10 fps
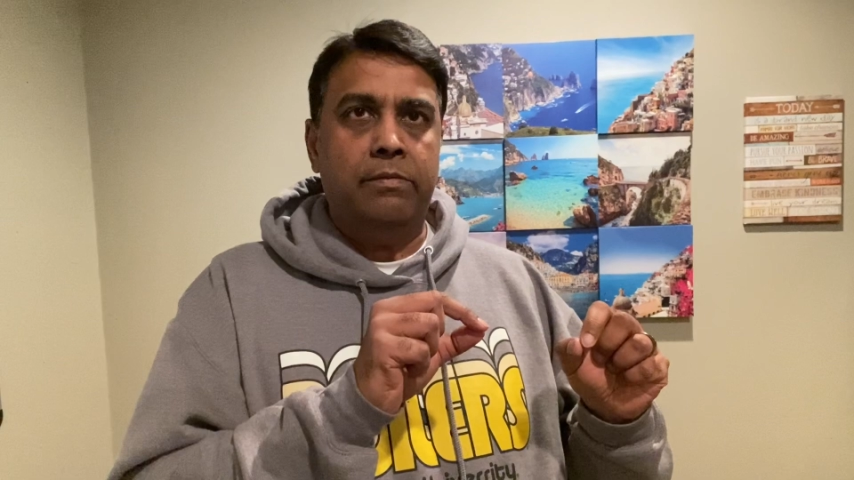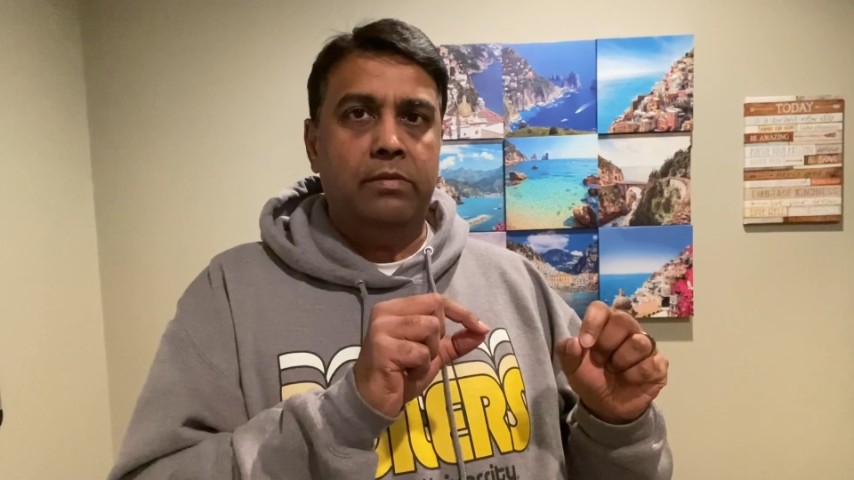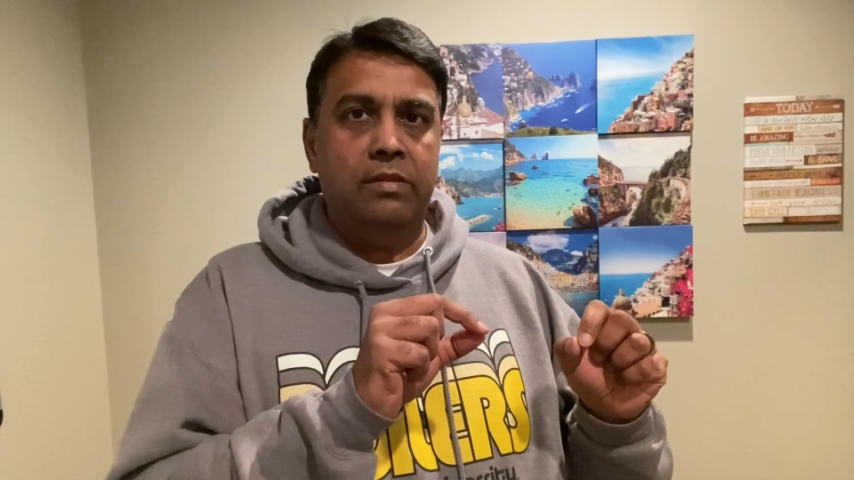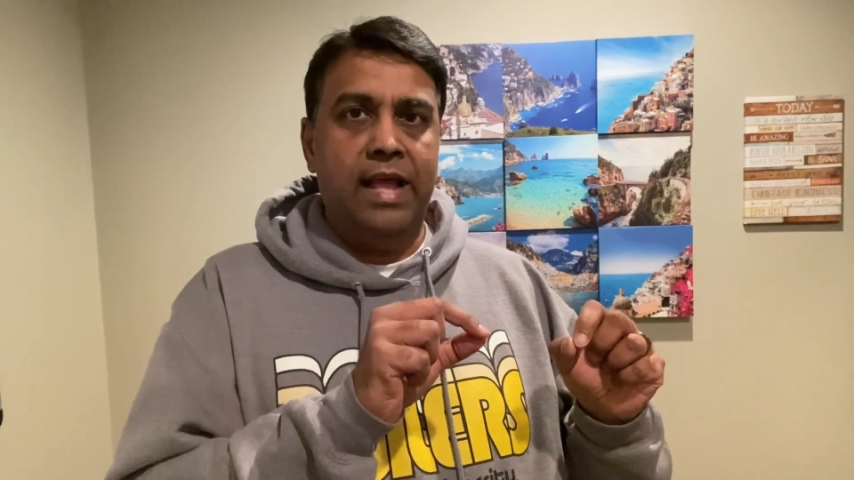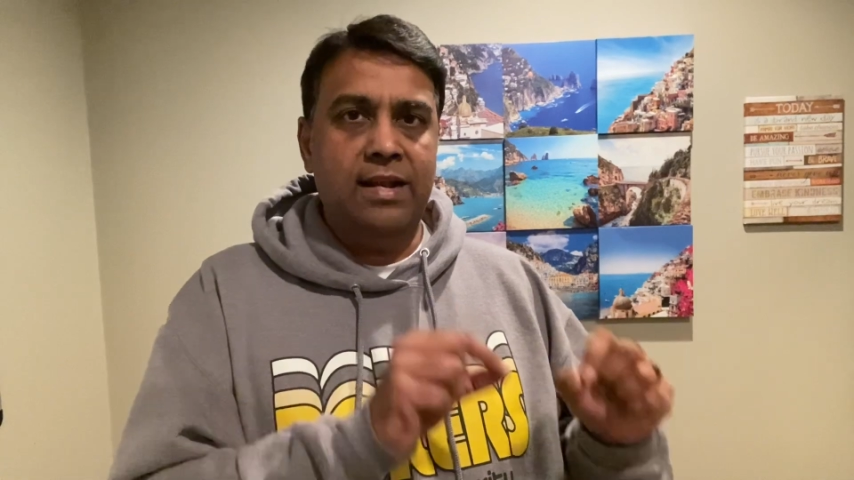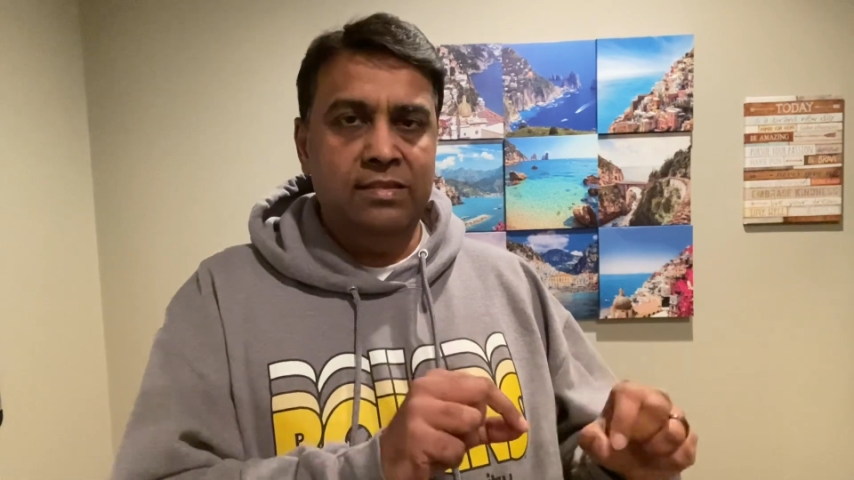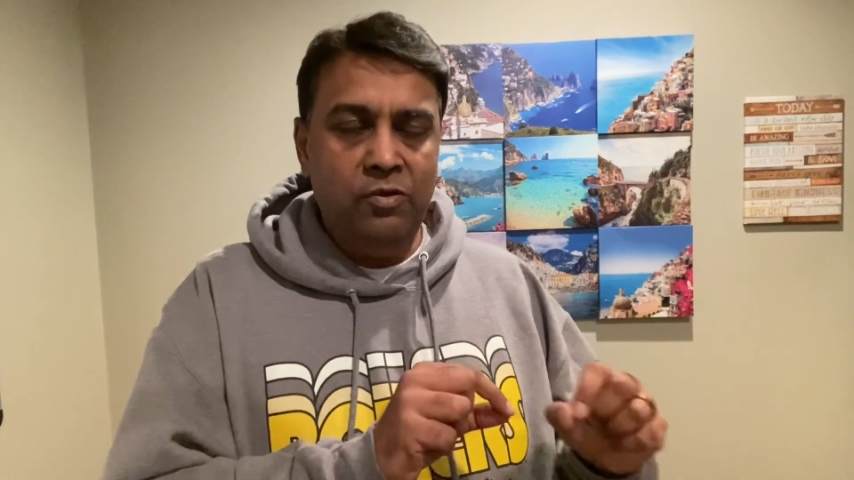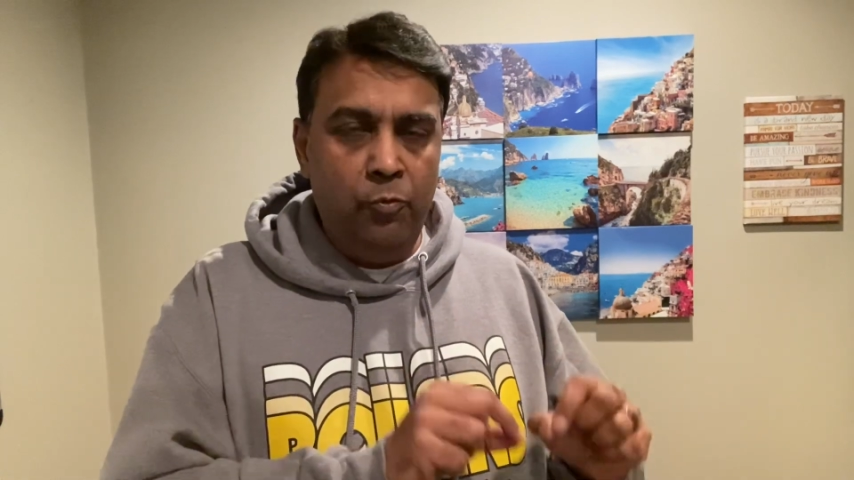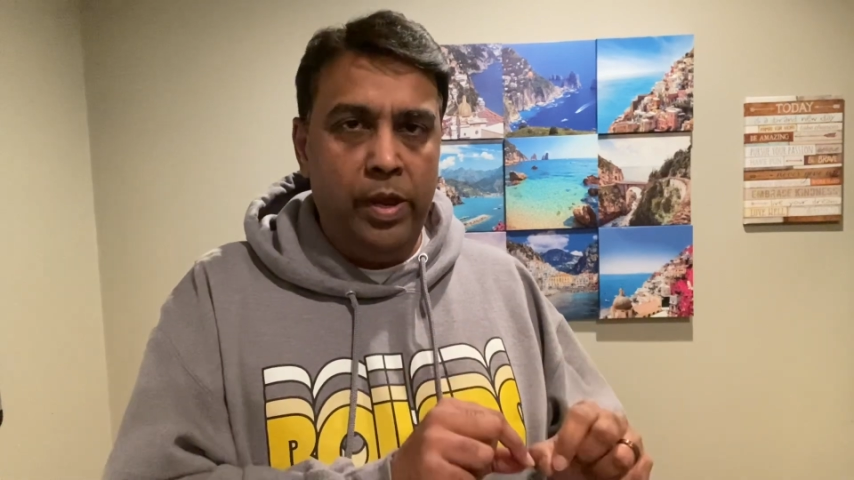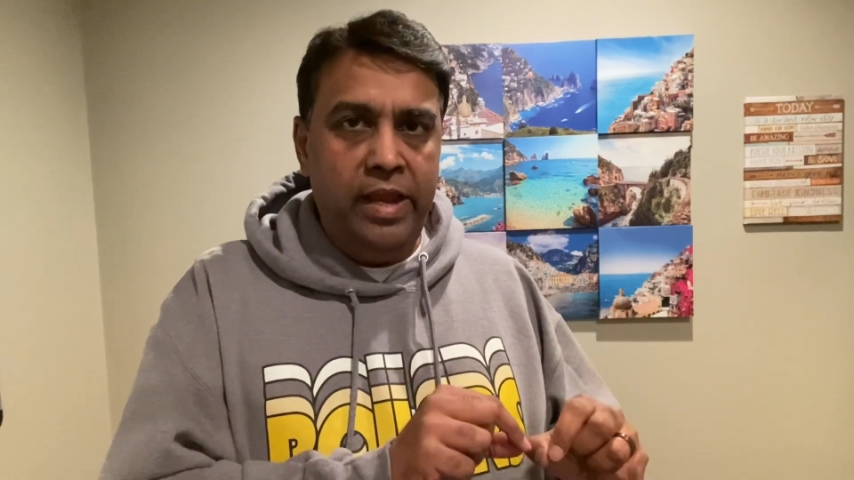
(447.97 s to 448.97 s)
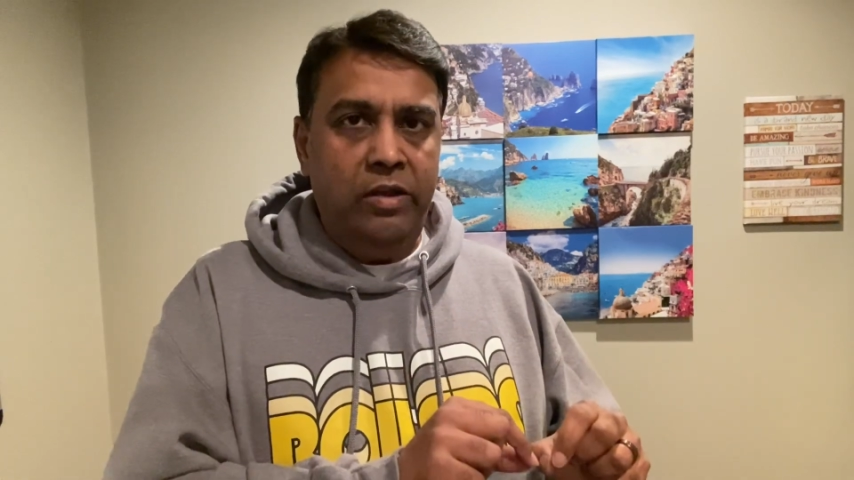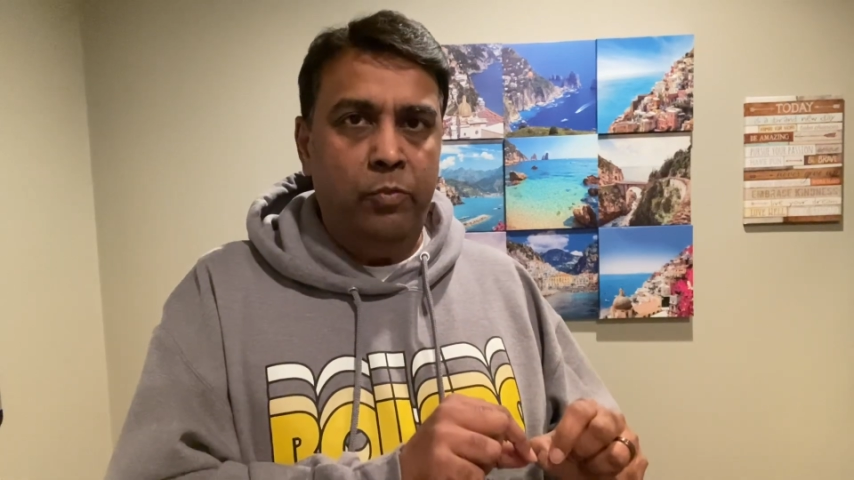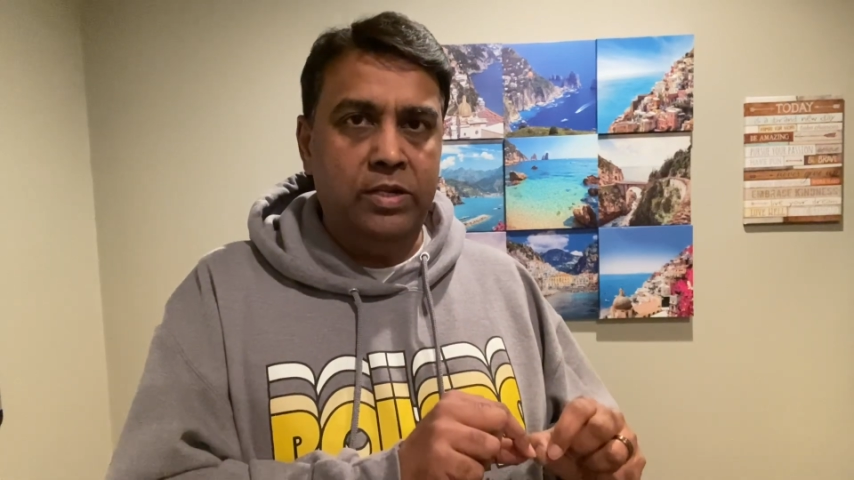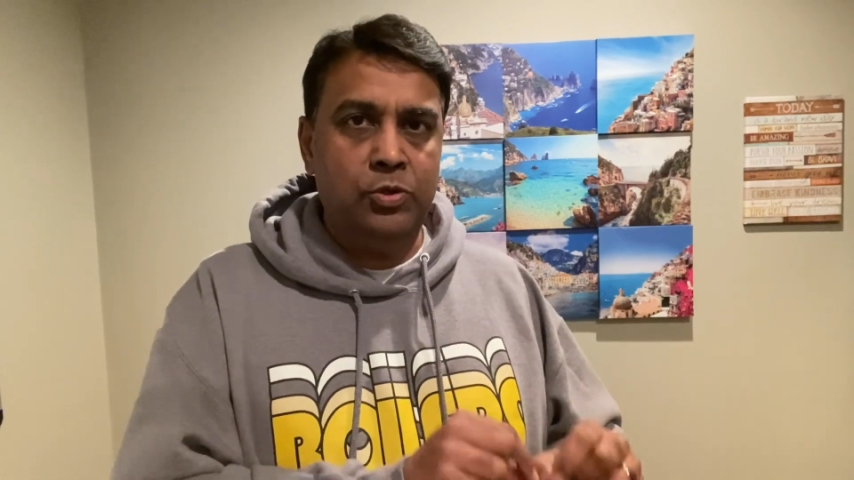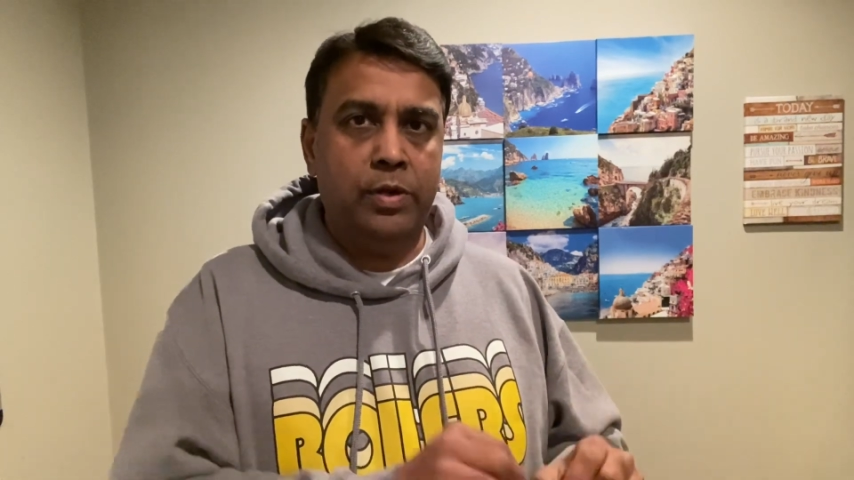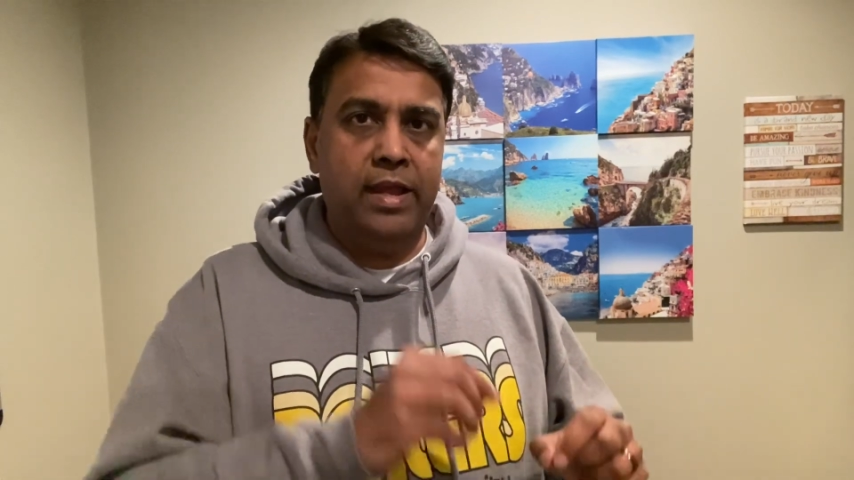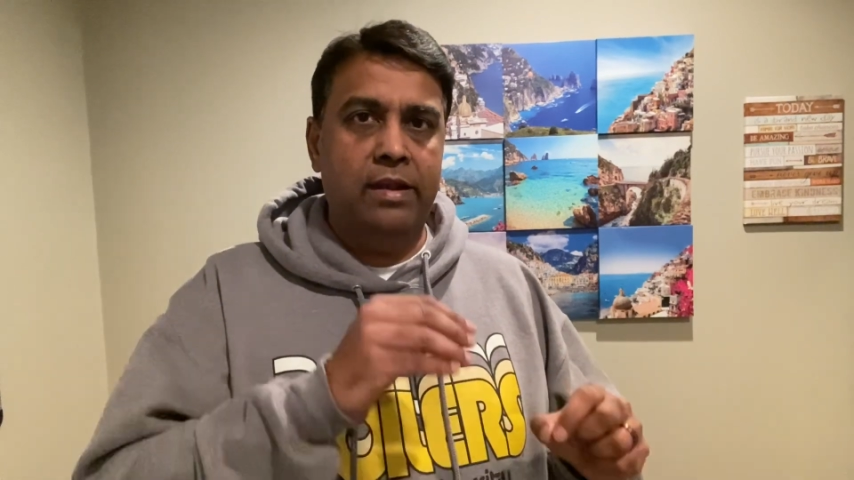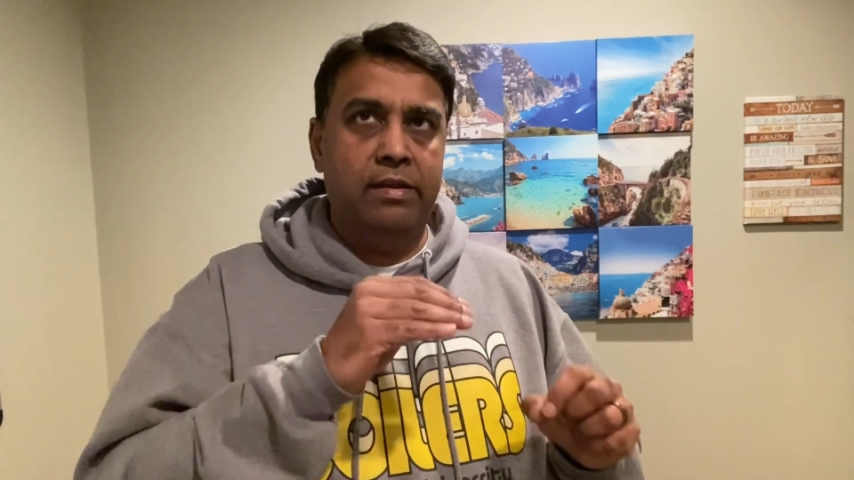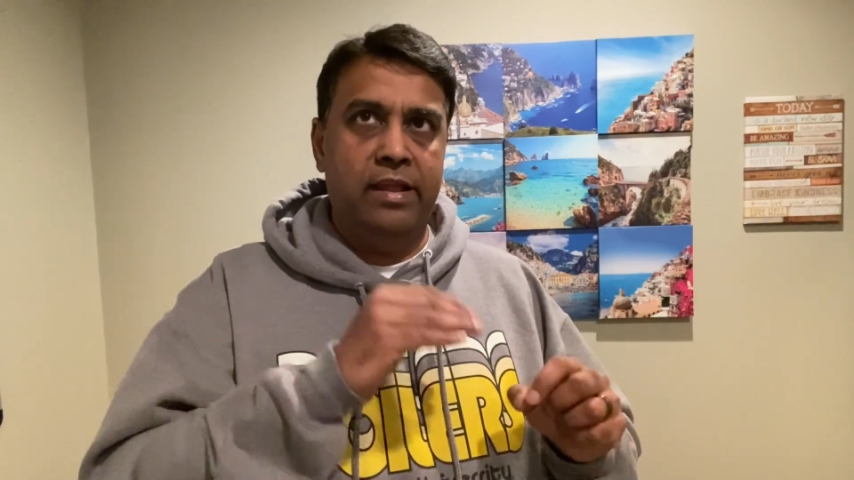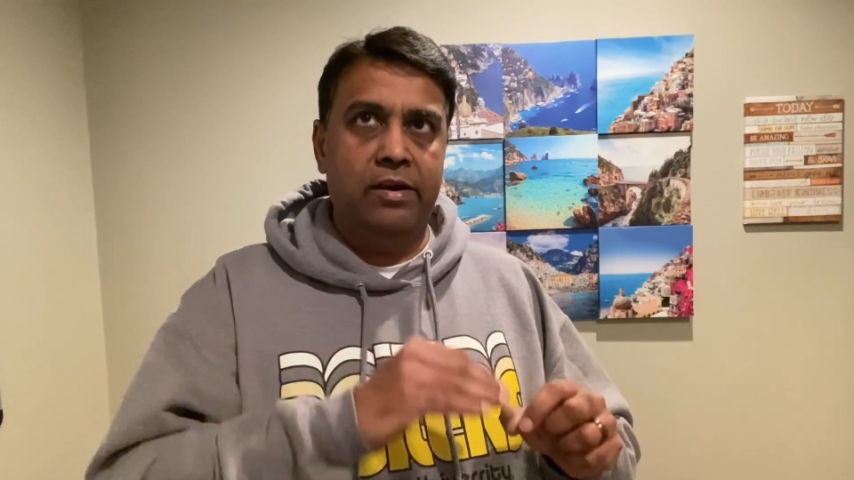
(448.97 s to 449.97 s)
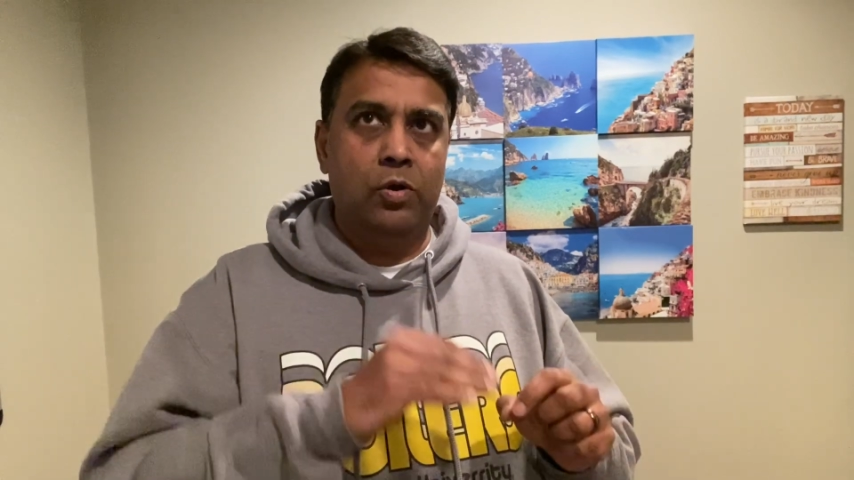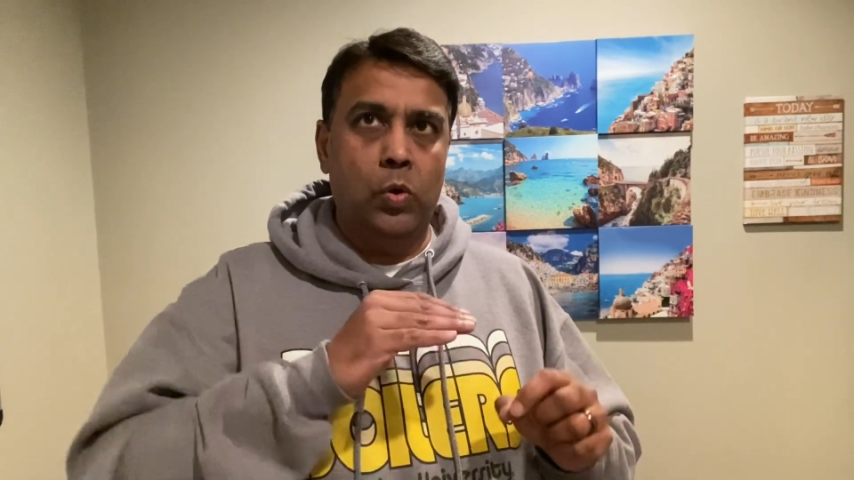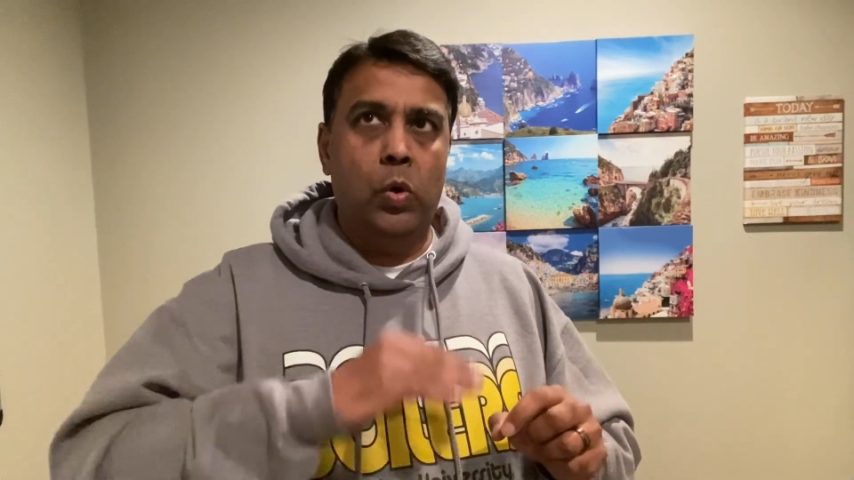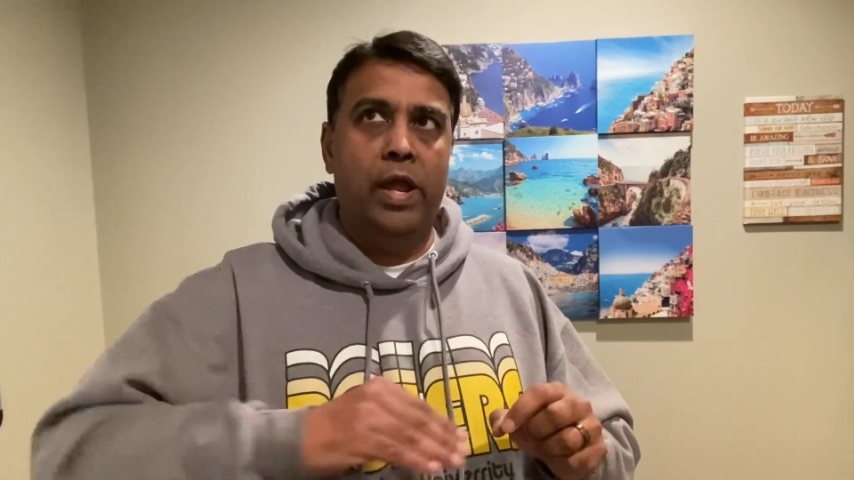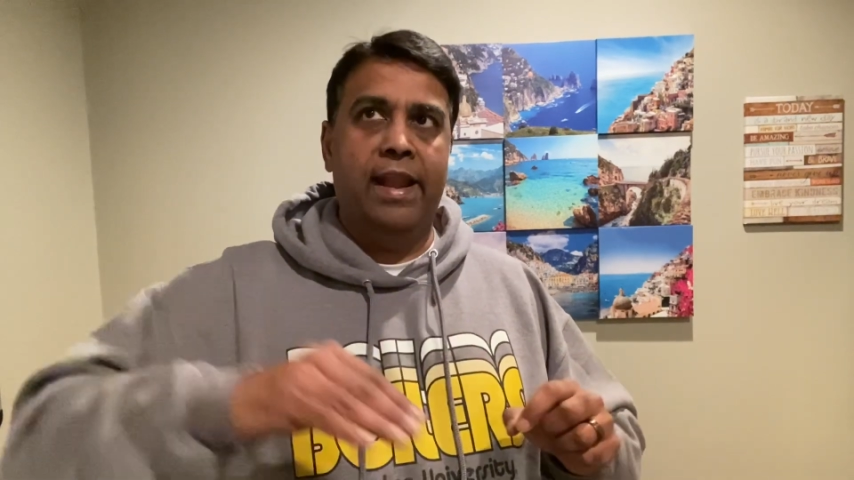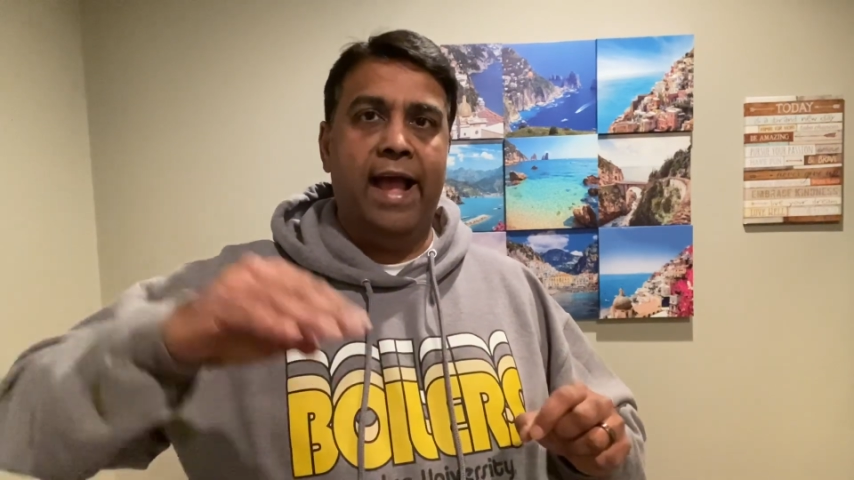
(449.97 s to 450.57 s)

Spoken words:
that's the way in which you can then go and